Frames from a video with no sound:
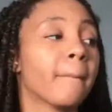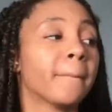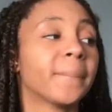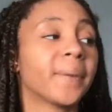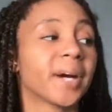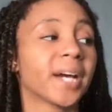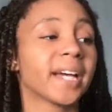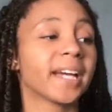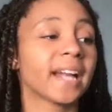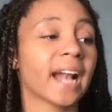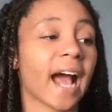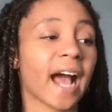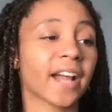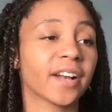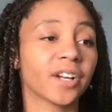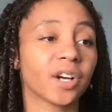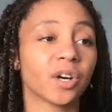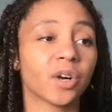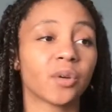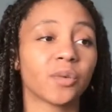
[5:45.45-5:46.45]
But I
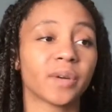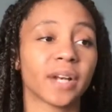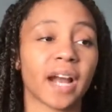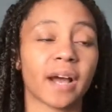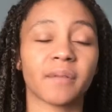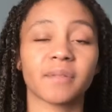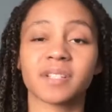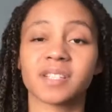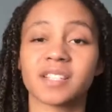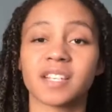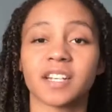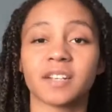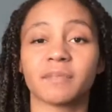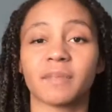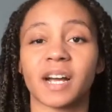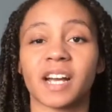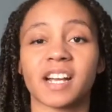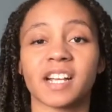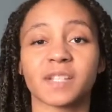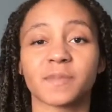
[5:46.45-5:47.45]
know when I was sending
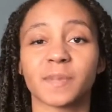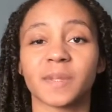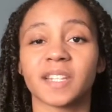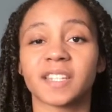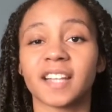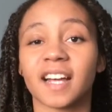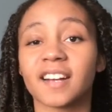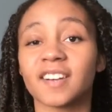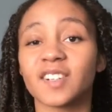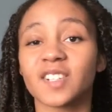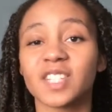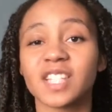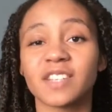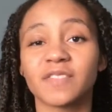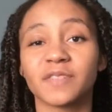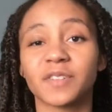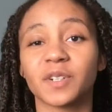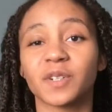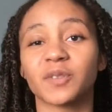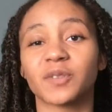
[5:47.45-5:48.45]
my husband letters, he
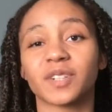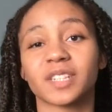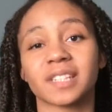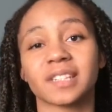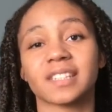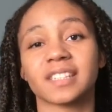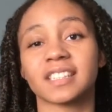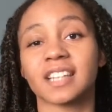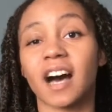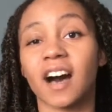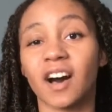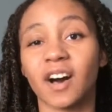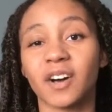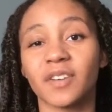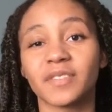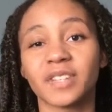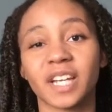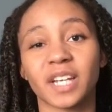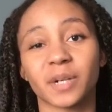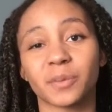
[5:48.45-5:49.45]
felt really
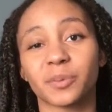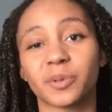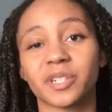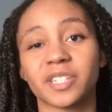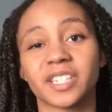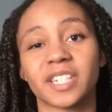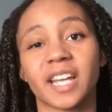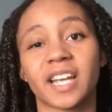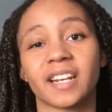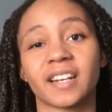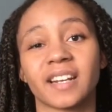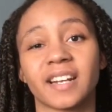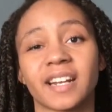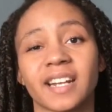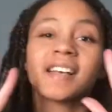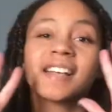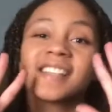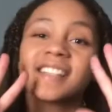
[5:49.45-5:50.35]
loved and appreciated.